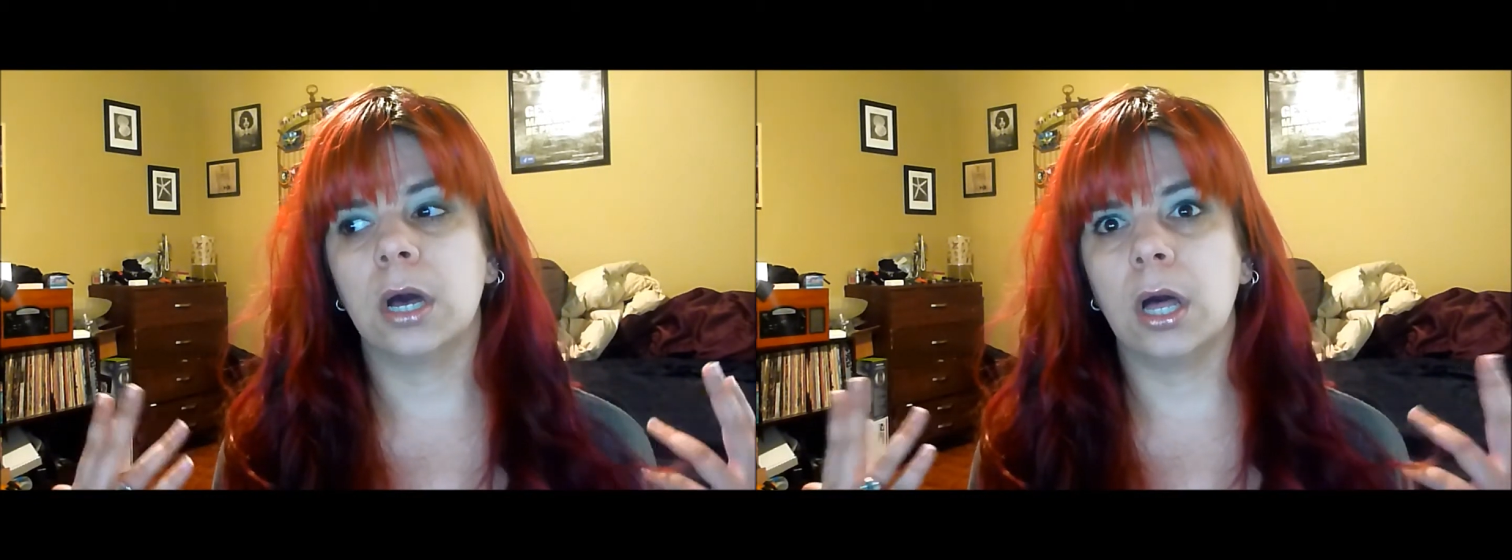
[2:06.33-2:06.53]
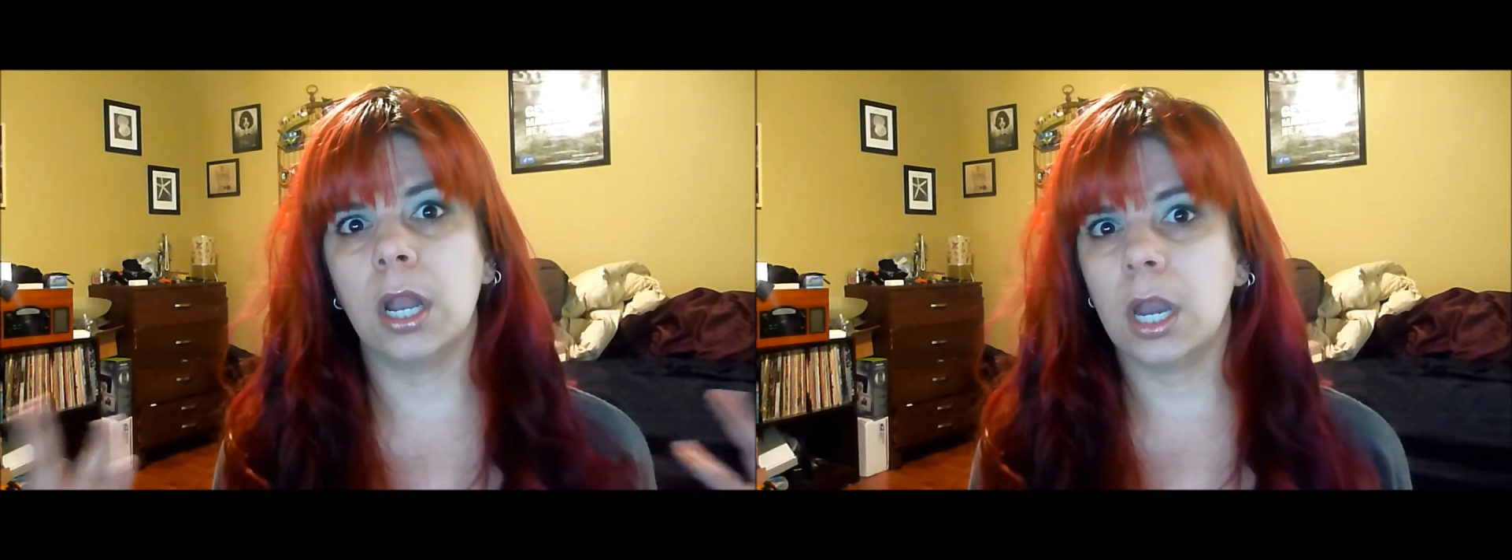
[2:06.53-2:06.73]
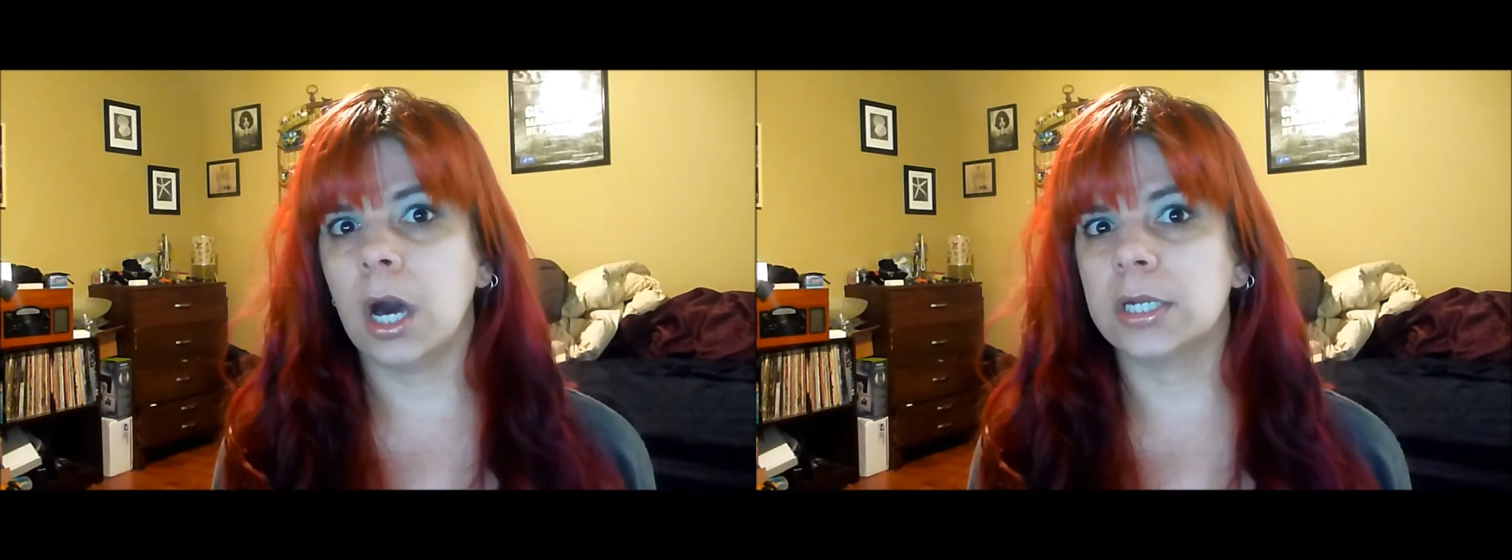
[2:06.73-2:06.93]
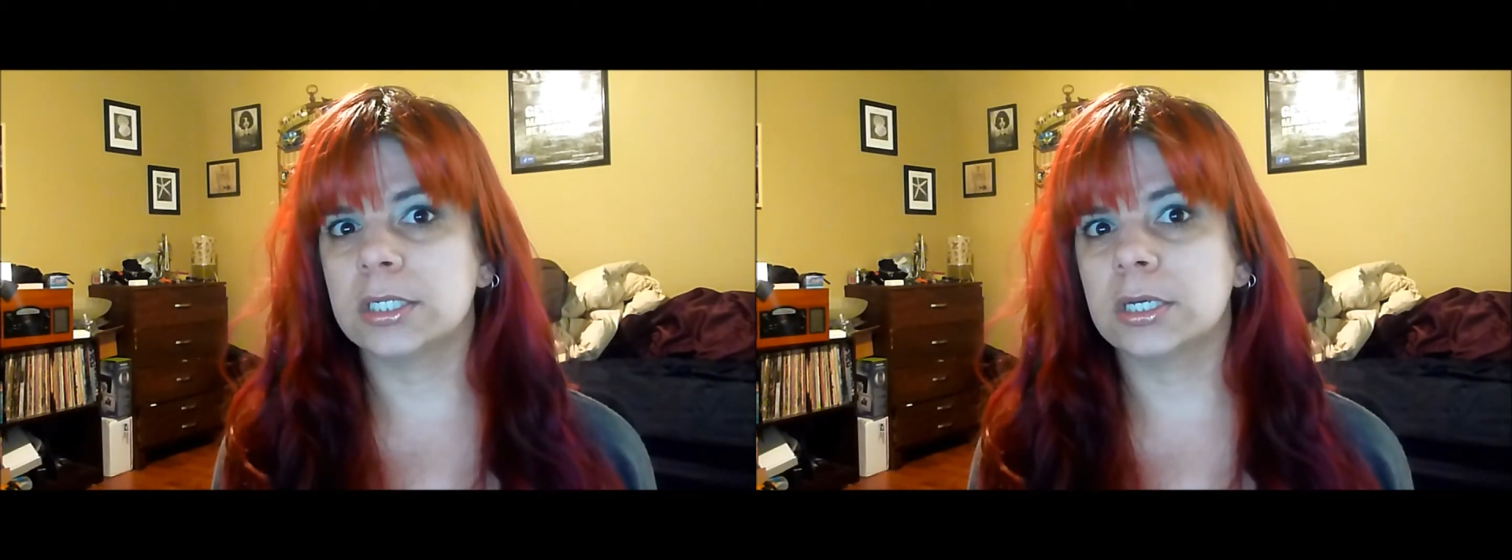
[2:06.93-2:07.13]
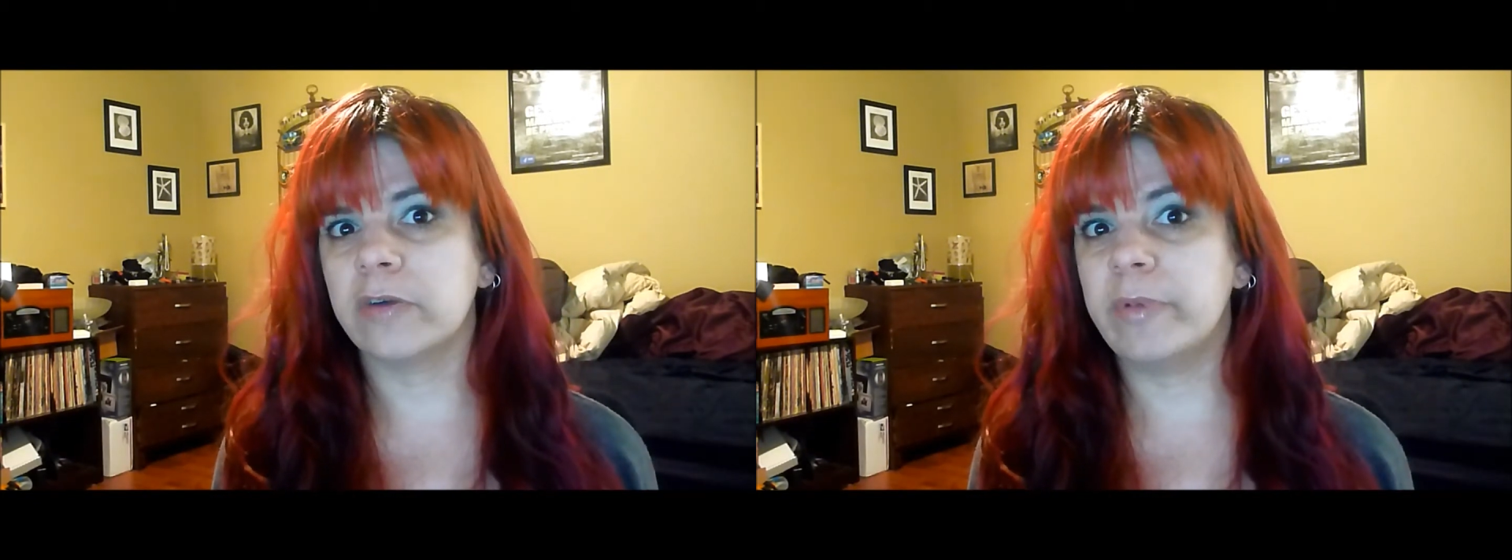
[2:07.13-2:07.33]
a
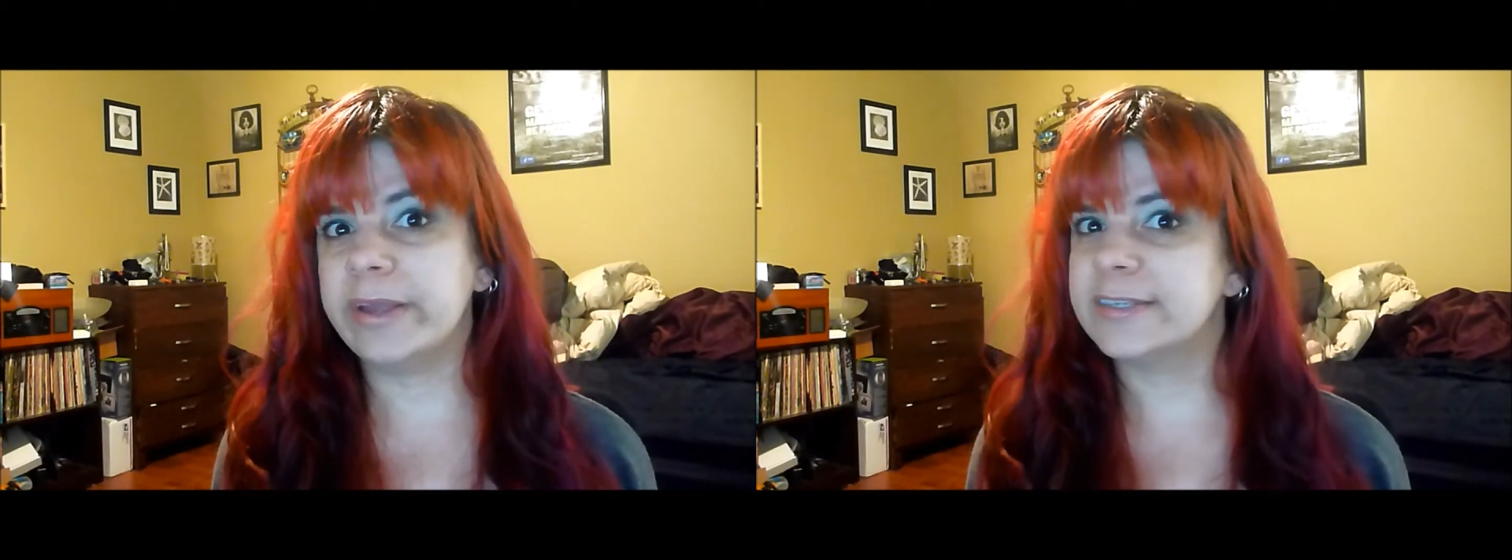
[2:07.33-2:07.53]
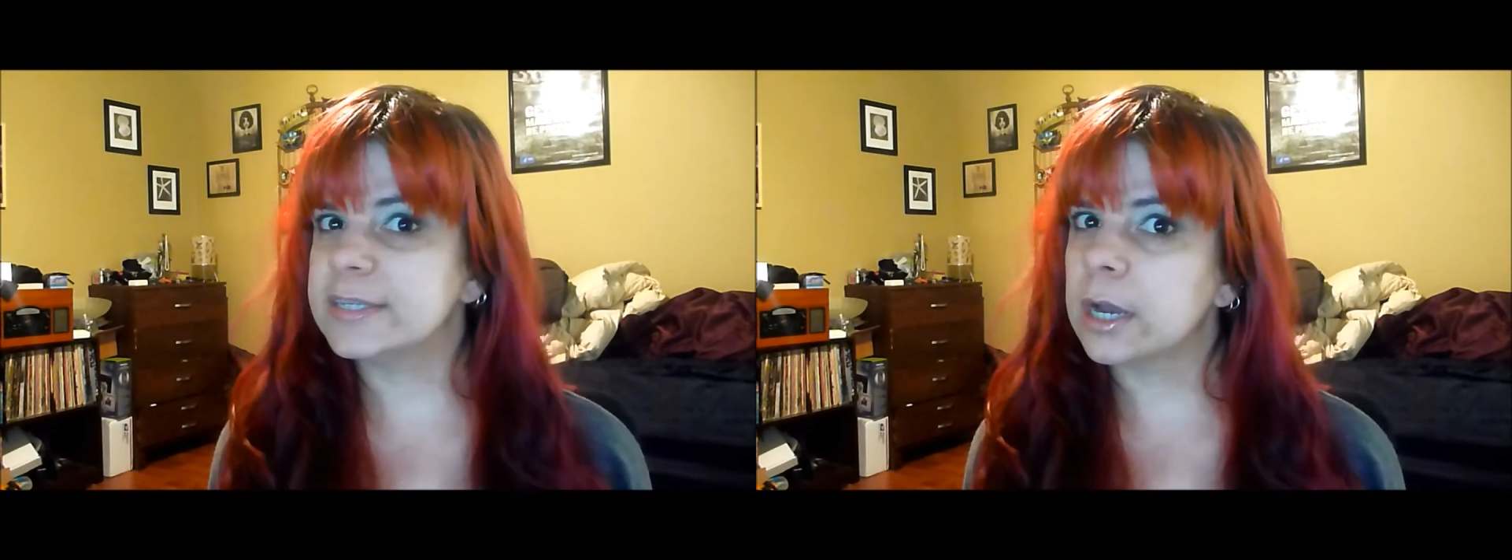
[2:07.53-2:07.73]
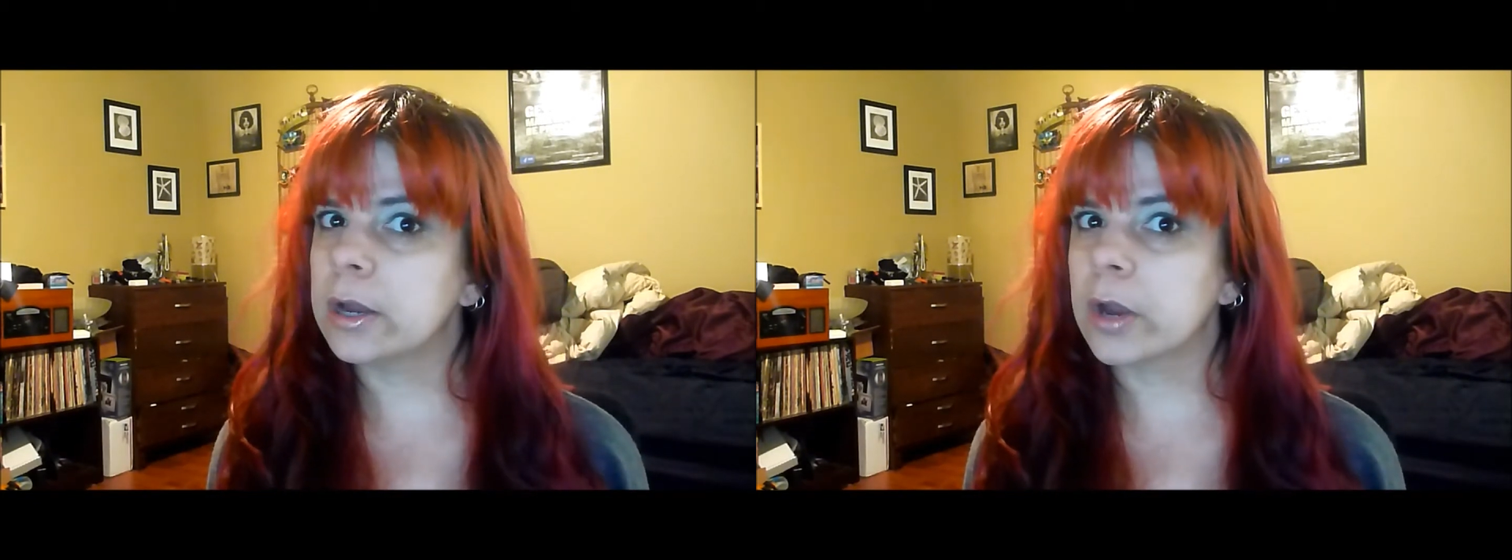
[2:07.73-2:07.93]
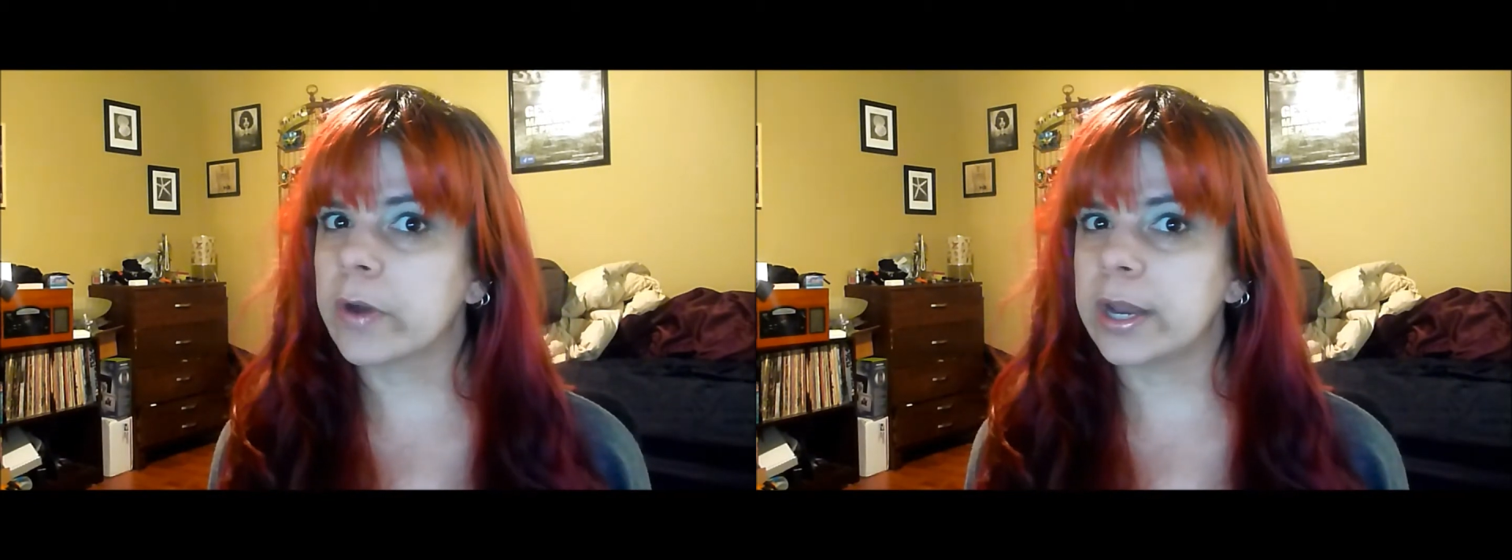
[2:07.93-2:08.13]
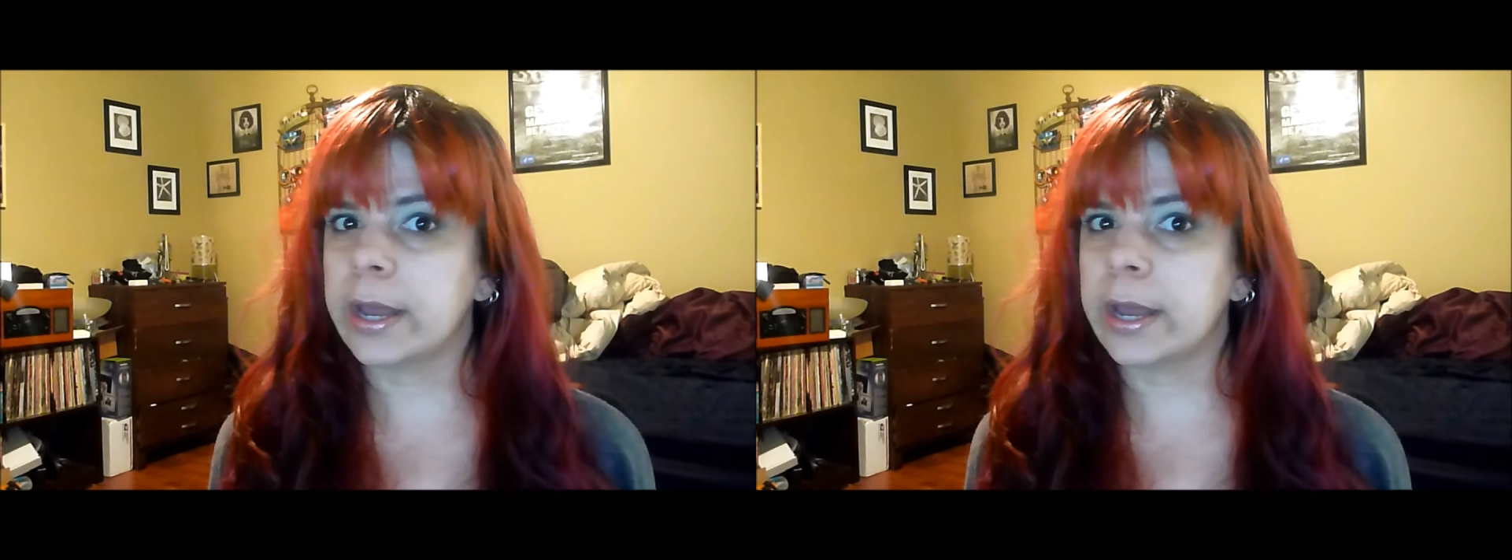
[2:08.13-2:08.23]
lot of places hiring right